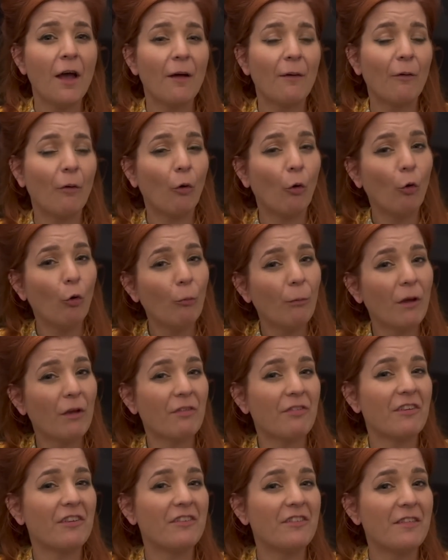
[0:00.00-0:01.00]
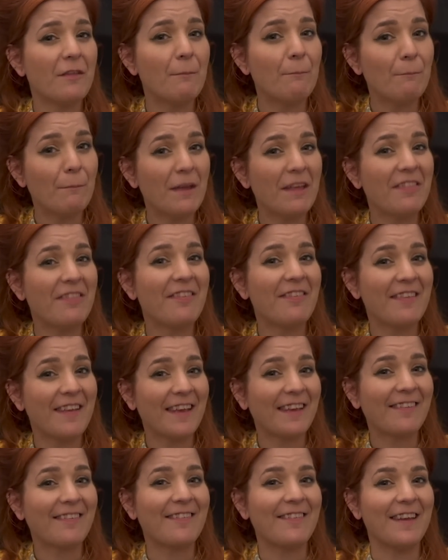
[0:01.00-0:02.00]
almost into the mid
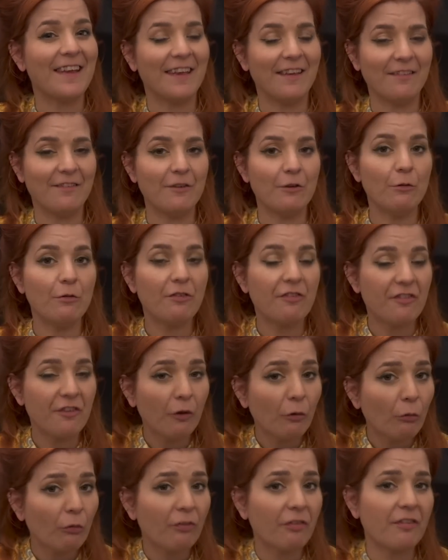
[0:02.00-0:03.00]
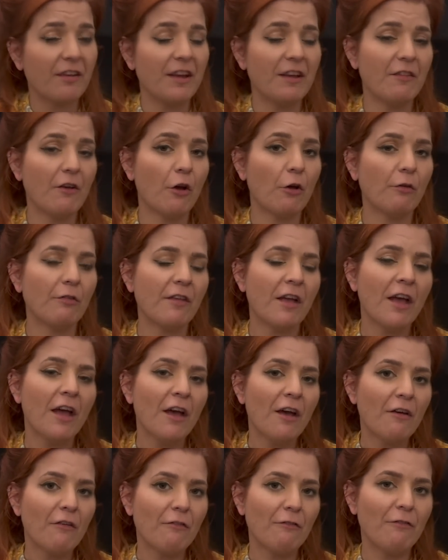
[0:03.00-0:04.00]
60s. You still see those
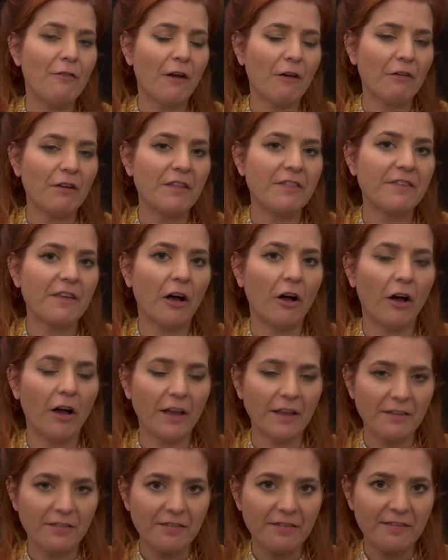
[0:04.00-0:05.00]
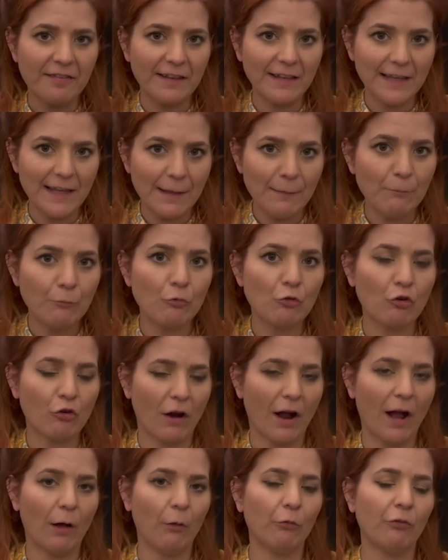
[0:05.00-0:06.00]
very tight, slim
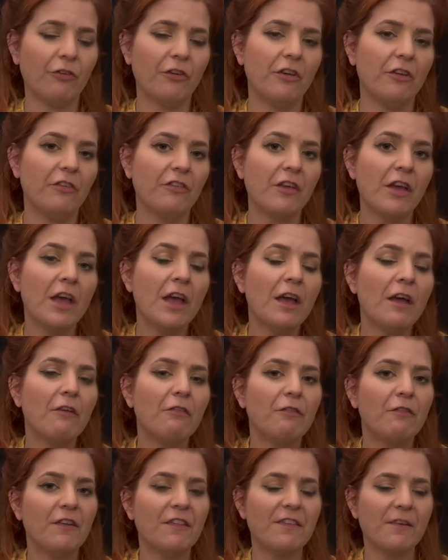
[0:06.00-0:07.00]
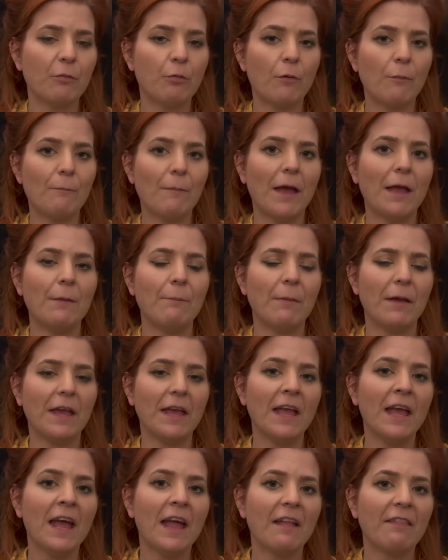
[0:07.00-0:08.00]
trousers fitted with
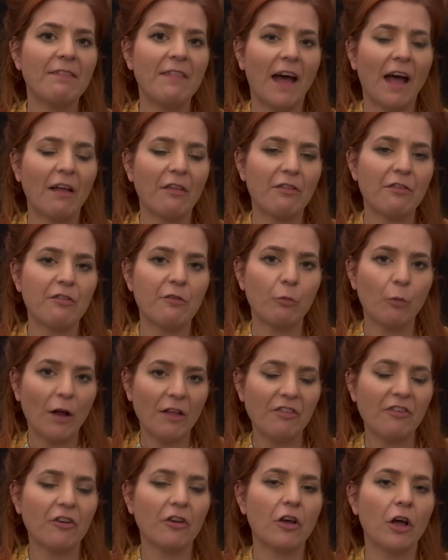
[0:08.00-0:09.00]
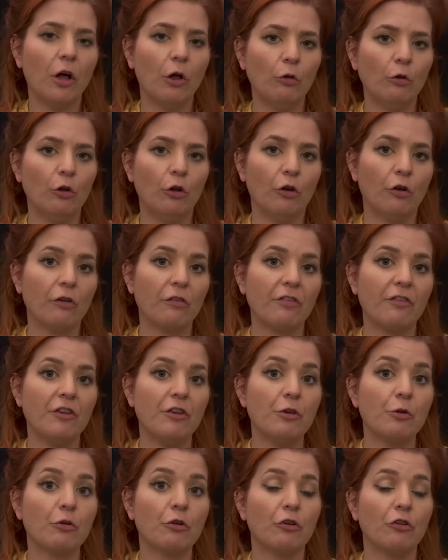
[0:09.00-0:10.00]
maybe that sweater girl look. So
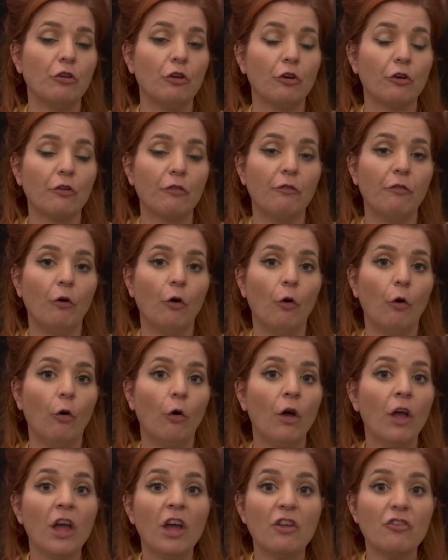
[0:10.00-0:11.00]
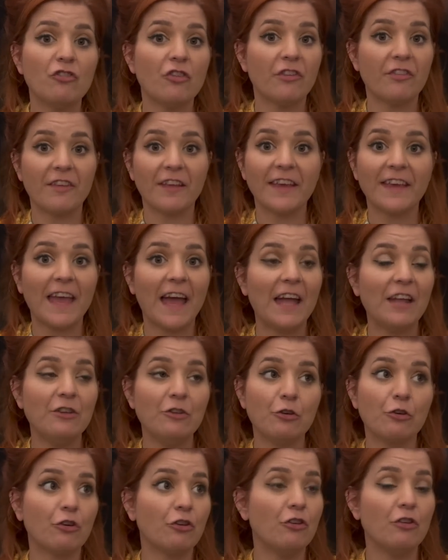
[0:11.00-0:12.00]
you could look for, just again,
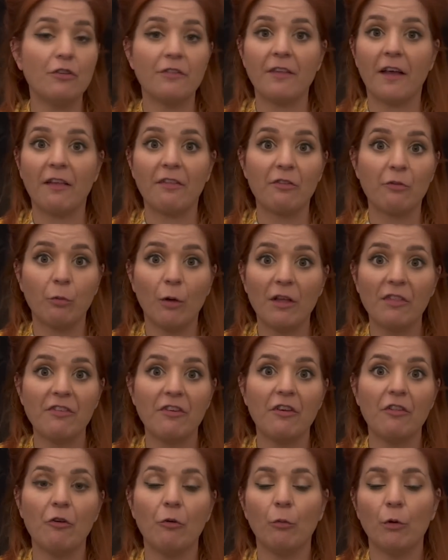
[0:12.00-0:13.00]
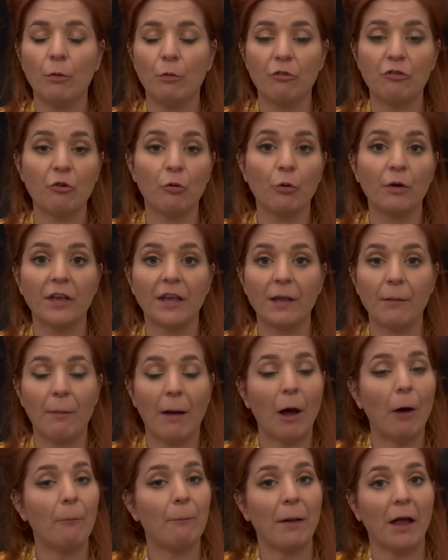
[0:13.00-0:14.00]
you can use that sweater that we were talking
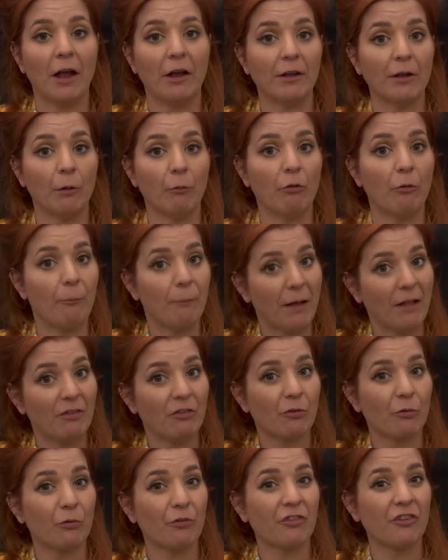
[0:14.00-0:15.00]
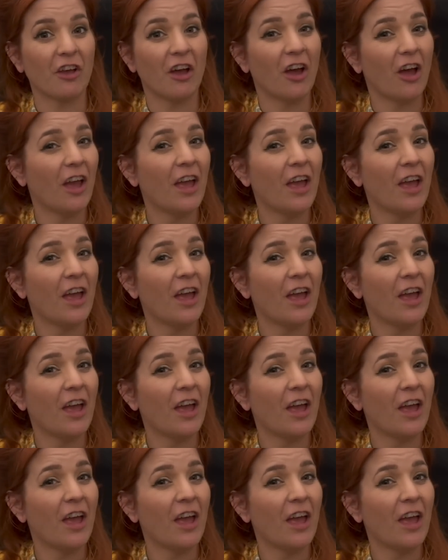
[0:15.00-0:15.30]
about, pairing up the pencil skirt.